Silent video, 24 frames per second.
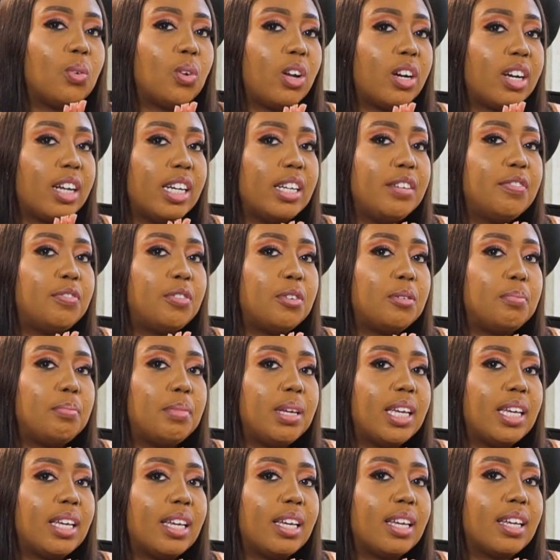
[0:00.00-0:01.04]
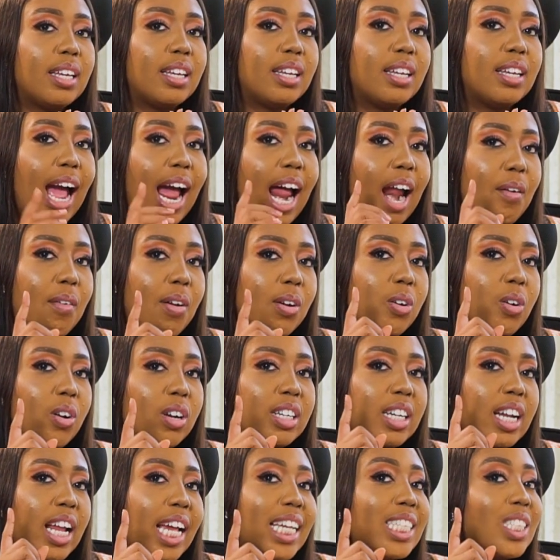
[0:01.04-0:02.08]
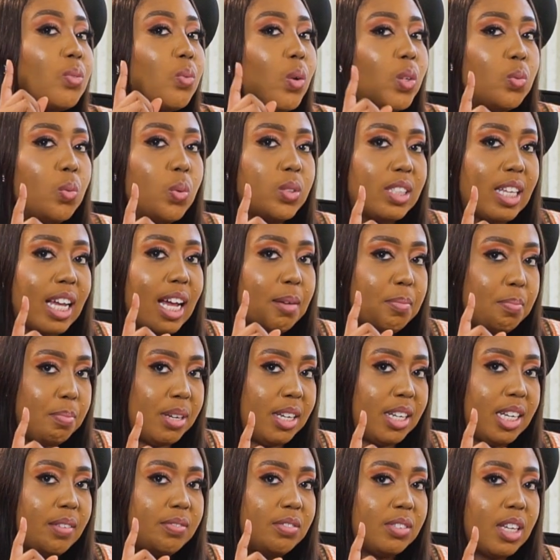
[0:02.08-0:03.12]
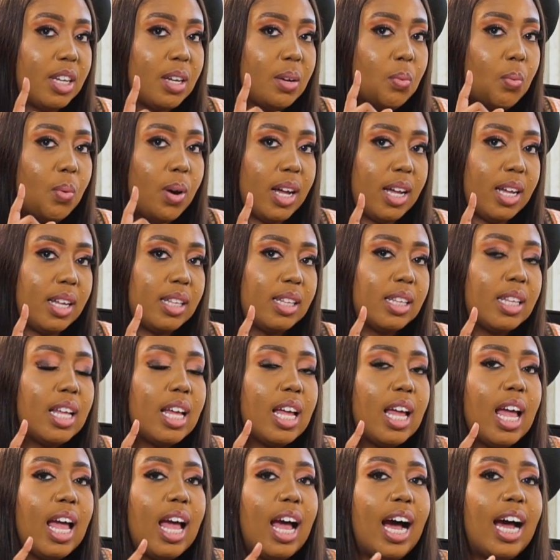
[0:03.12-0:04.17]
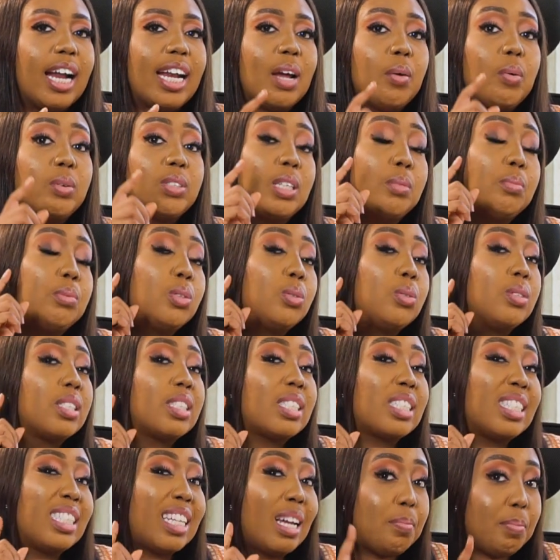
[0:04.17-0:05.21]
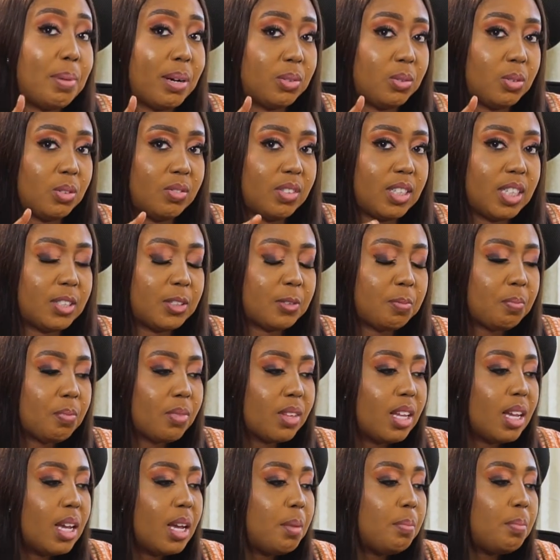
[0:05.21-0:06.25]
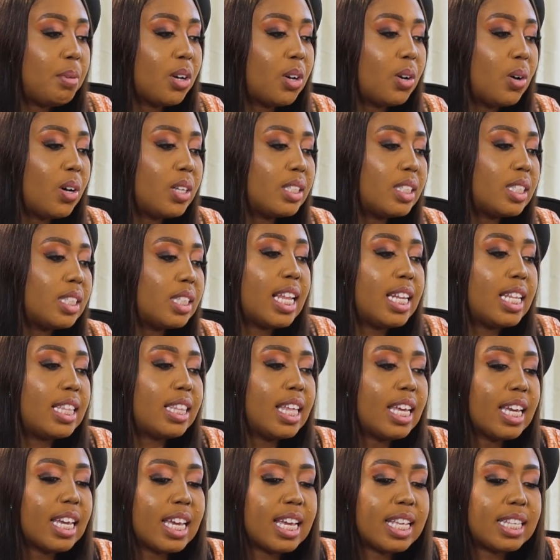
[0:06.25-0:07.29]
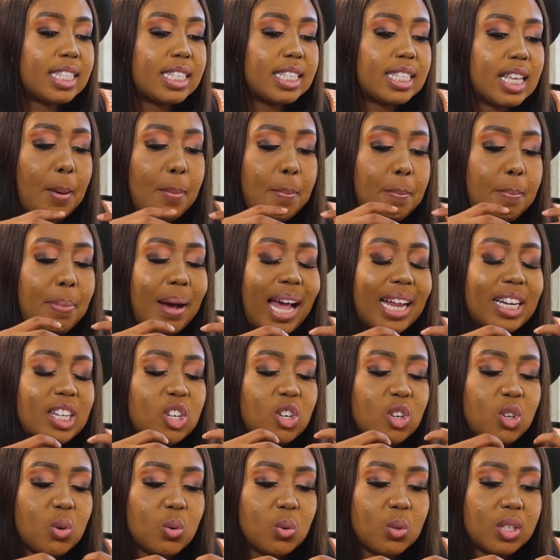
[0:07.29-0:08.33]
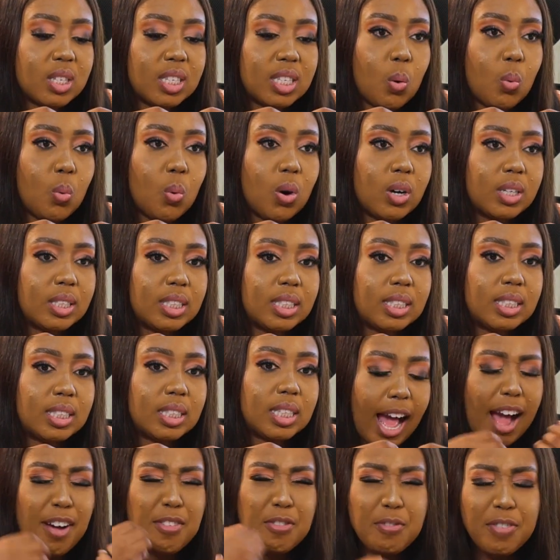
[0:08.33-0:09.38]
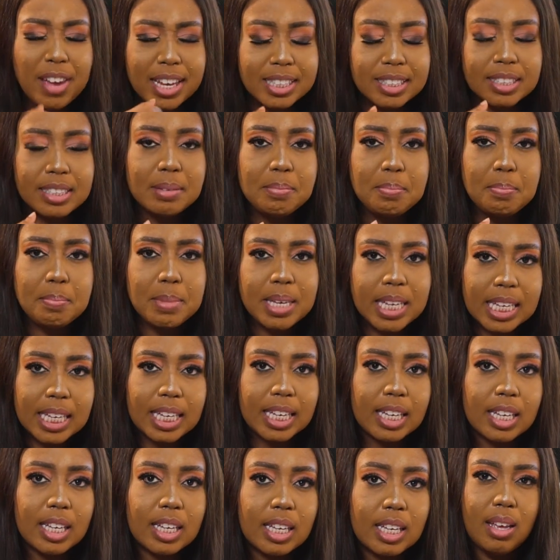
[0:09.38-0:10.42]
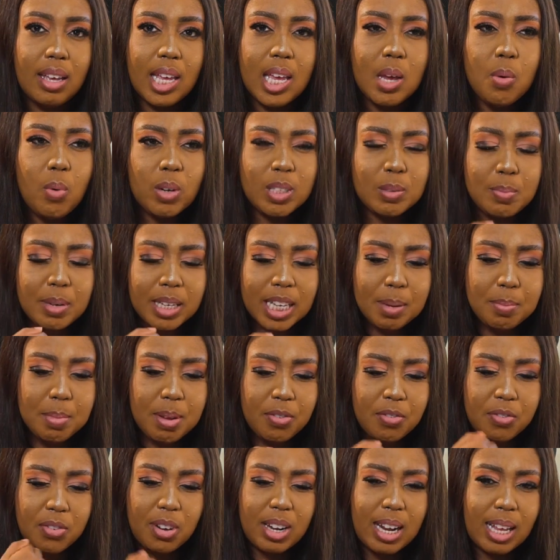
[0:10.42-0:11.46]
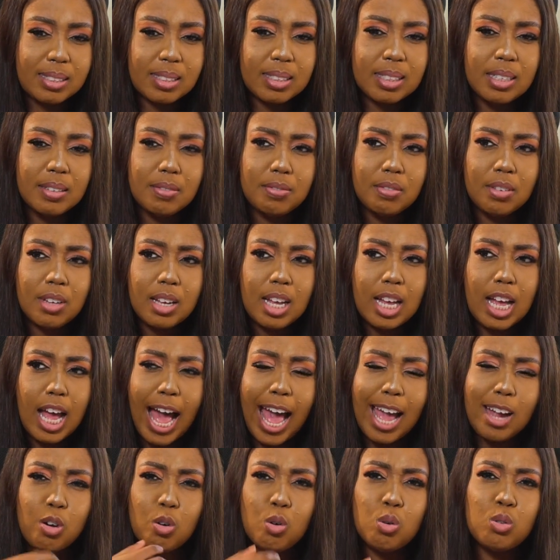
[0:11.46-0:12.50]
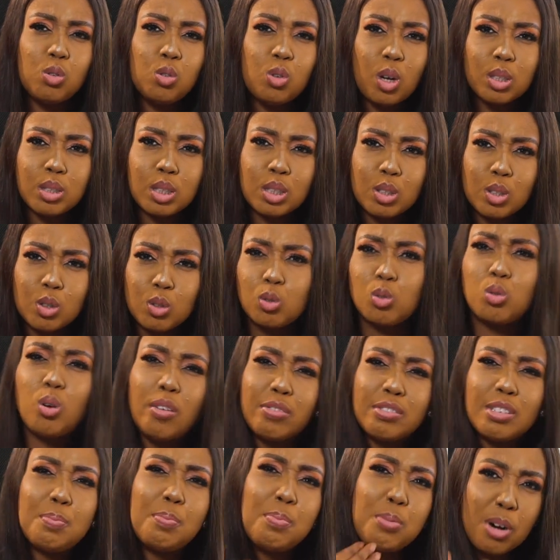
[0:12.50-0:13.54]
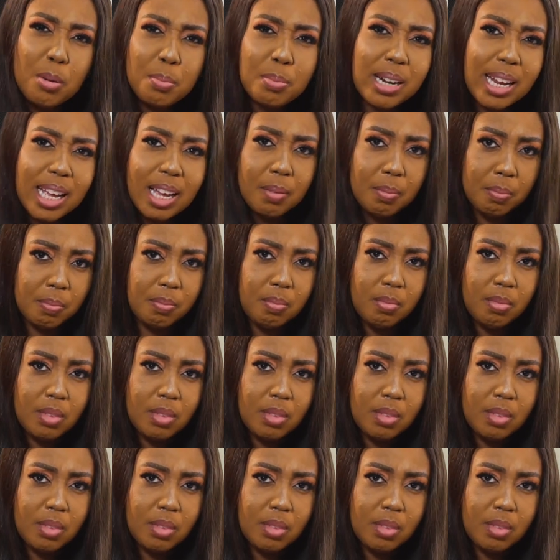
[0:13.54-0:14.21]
Luckily for me, I recognized what was happening after a while, and I was able to snap out of it. Because the thing is, bad news was affecting me. It was making me feel as if I could not solve the problem.